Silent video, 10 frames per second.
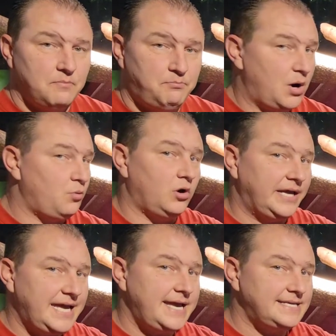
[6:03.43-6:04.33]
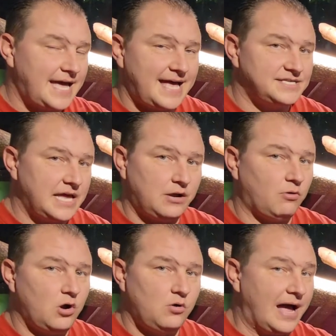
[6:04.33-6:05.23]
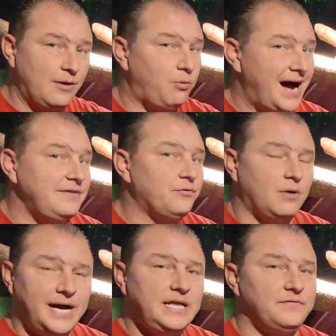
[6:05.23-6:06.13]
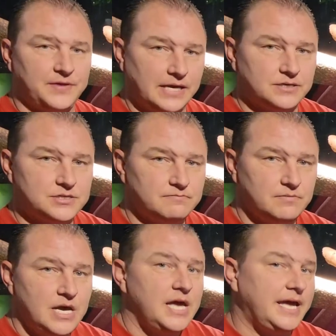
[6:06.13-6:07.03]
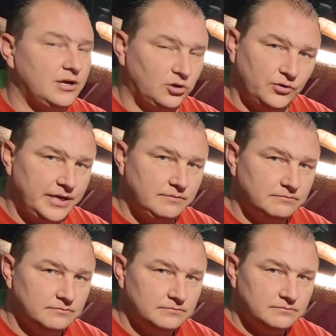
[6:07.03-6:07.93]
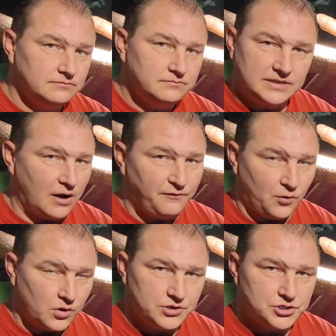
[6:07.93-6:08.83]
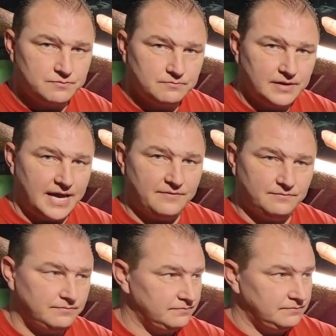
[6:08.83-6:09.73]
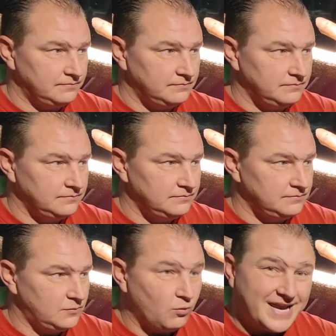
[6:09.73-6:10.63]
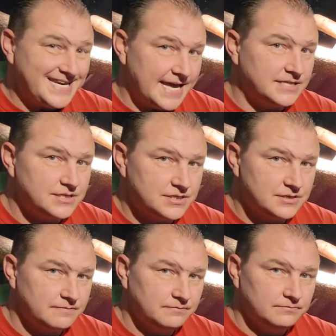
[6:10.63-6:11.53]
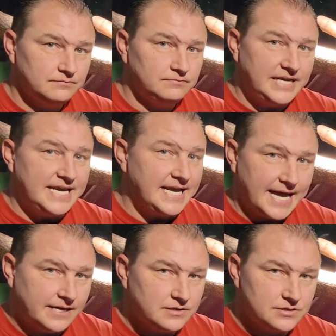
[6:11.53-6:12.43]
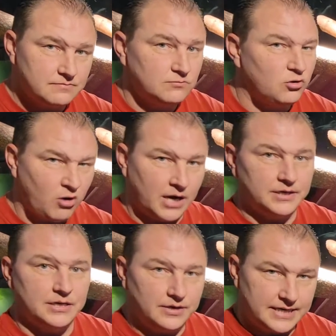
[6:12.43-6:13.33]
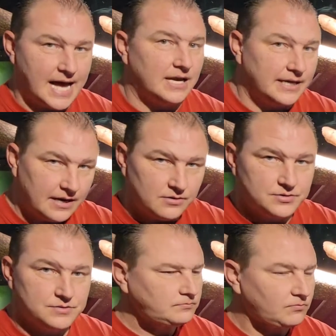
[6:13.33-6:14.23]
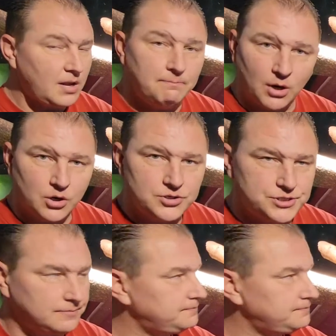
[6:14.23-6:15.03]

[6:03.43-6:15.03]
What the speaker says: but will eat, as they grow, a wide variety of things, including they'll forage and raid nests, eating eggs, crocodilian, alligators, birds.